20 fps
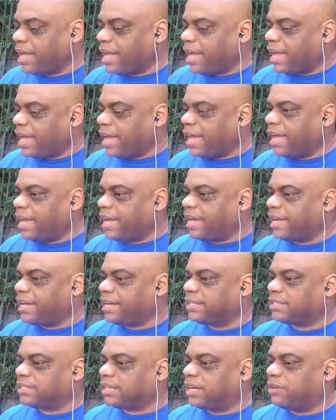
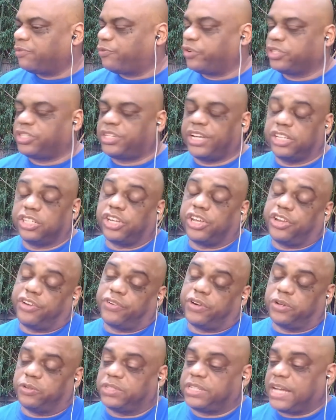and um, for changing
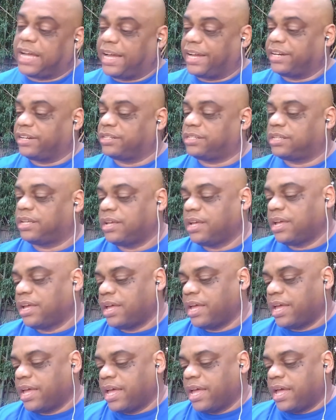your own tires.
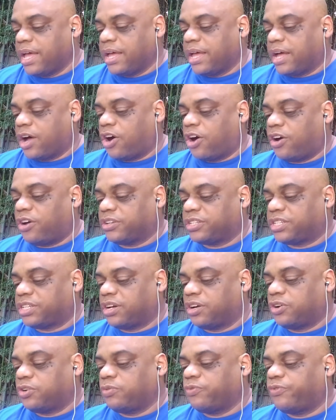
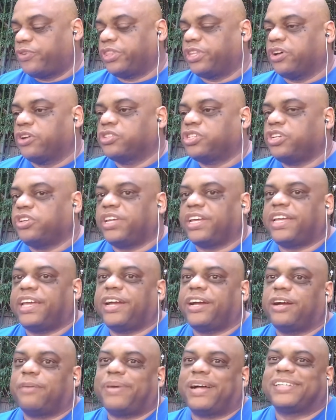Also, for those of you that
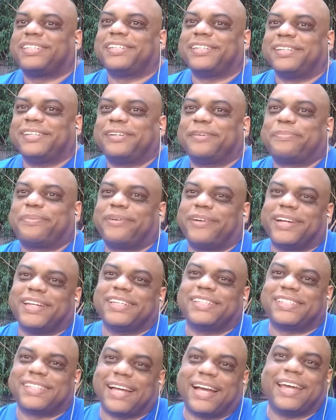care about your little pretty
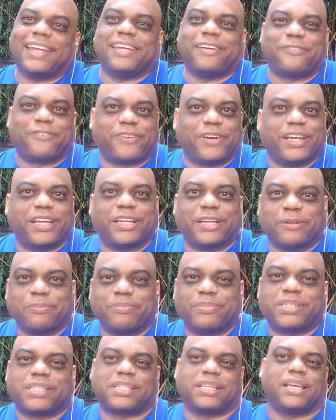shiny
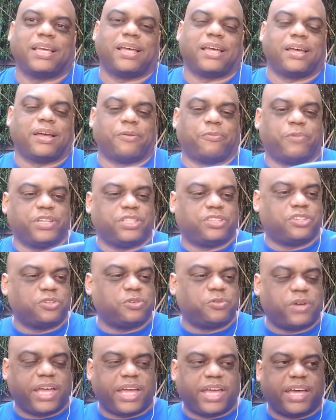rims, we
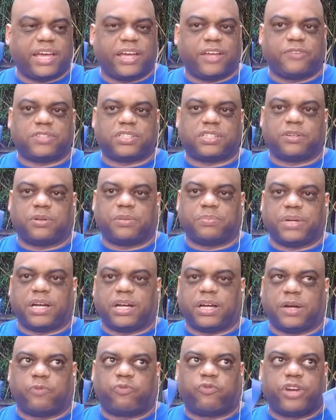do have some
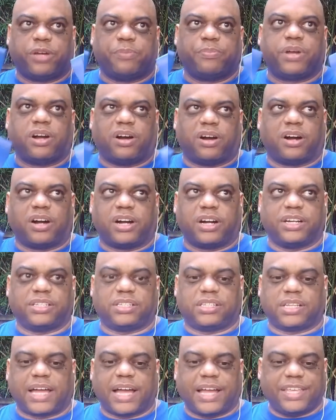um, rim
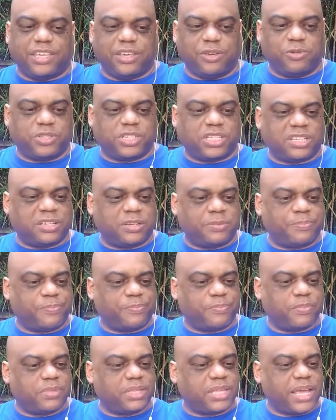guards. I use them.
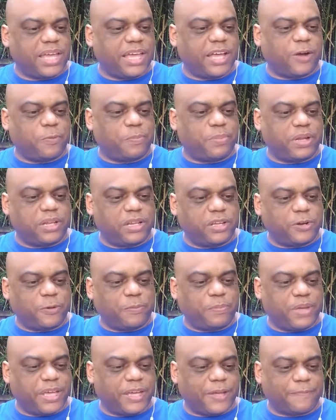They help a little
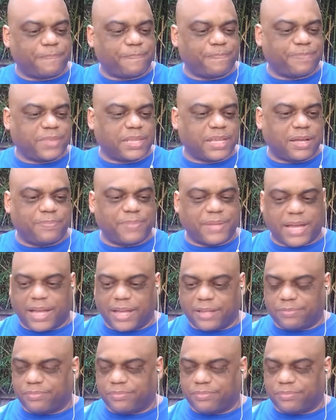bit. I'm not